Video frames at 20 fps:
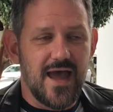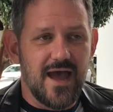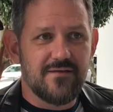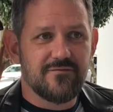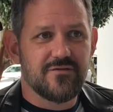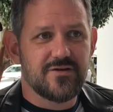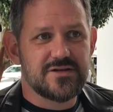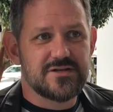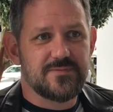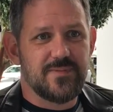
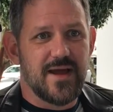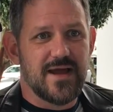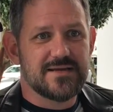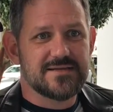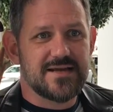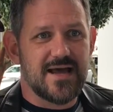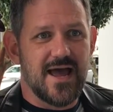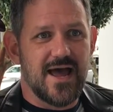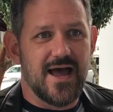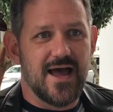every
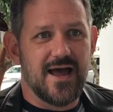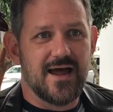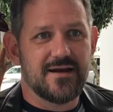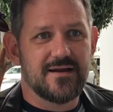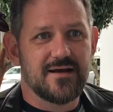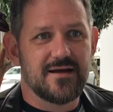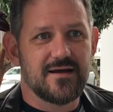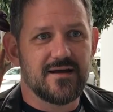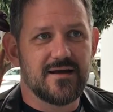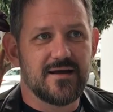space
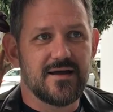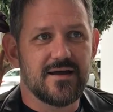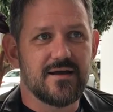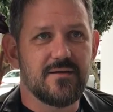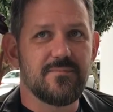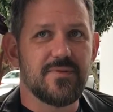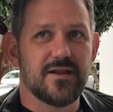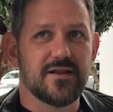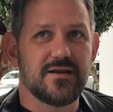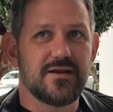had
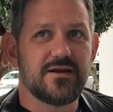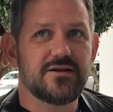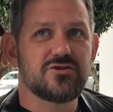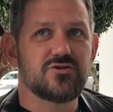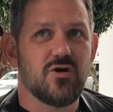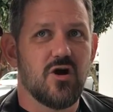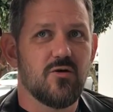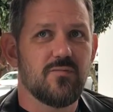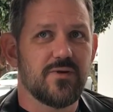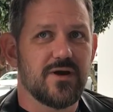an ability
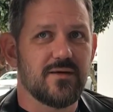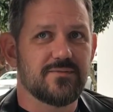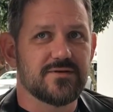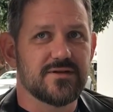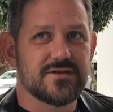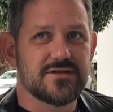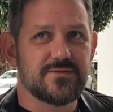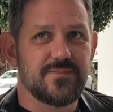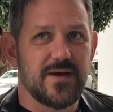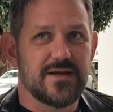to open up
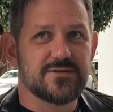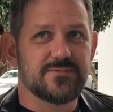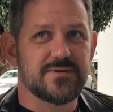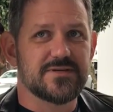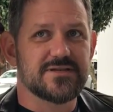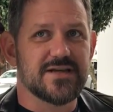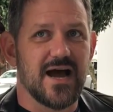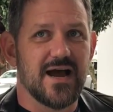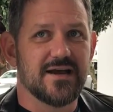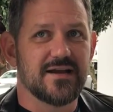to the space
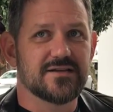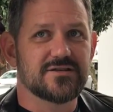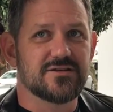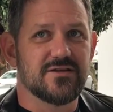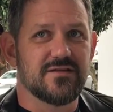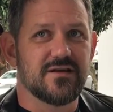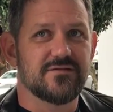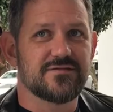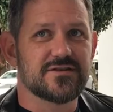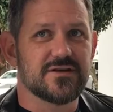beside it,
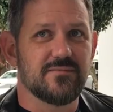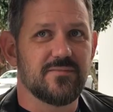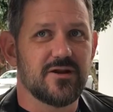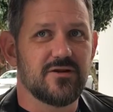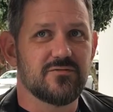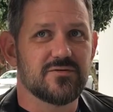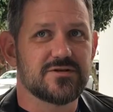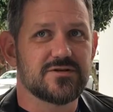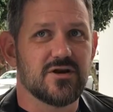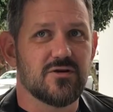so that if
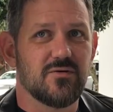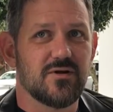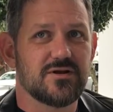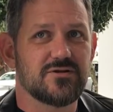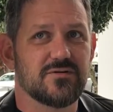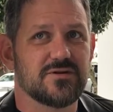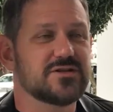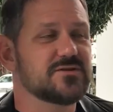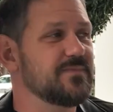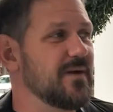somebody was
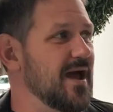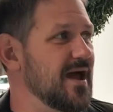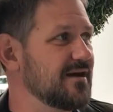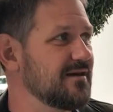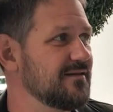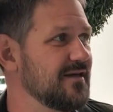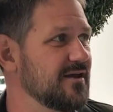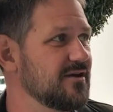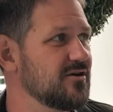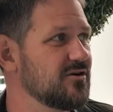going to
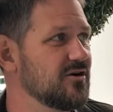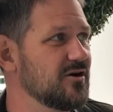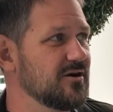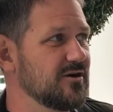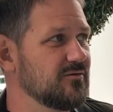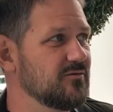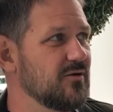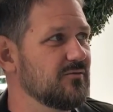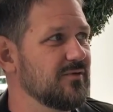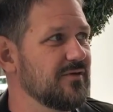expand, they
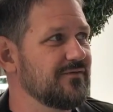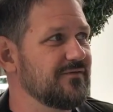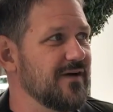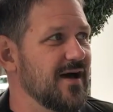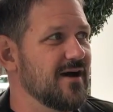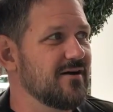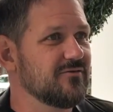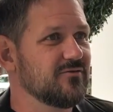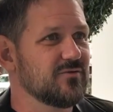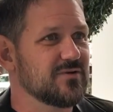could. And what we
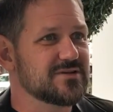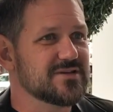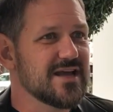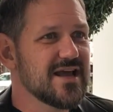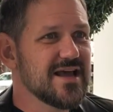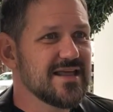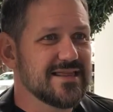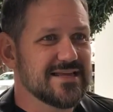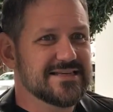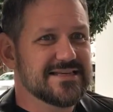found was
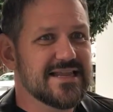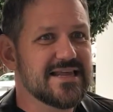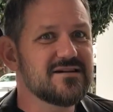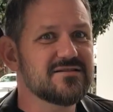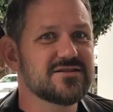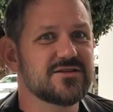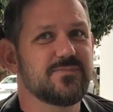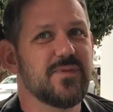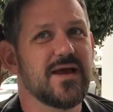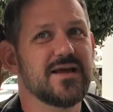these
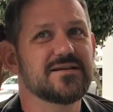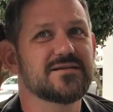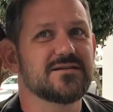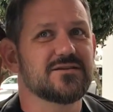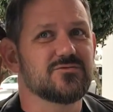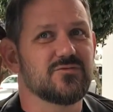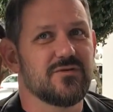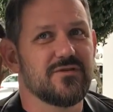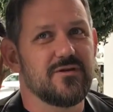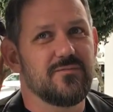little
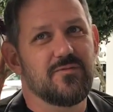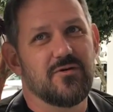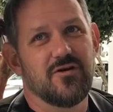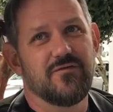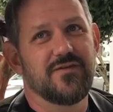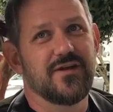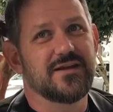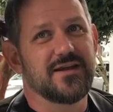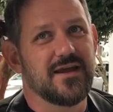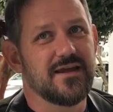spaces were the
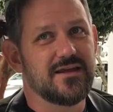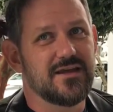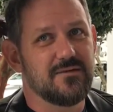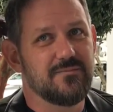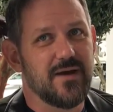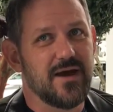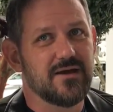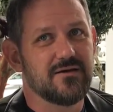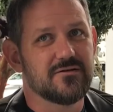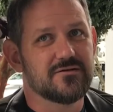perfect
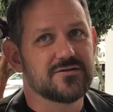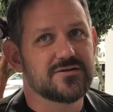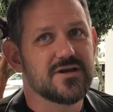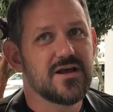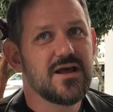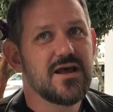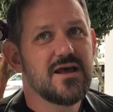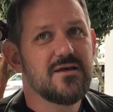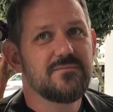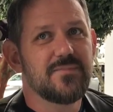incubators.
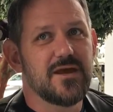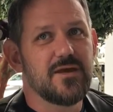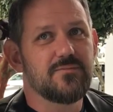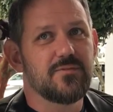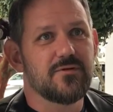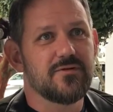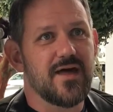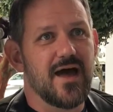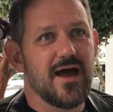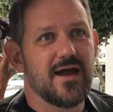
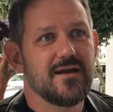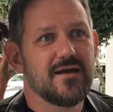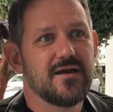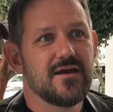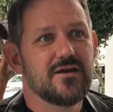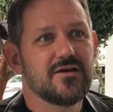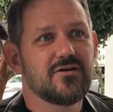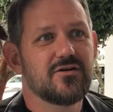People that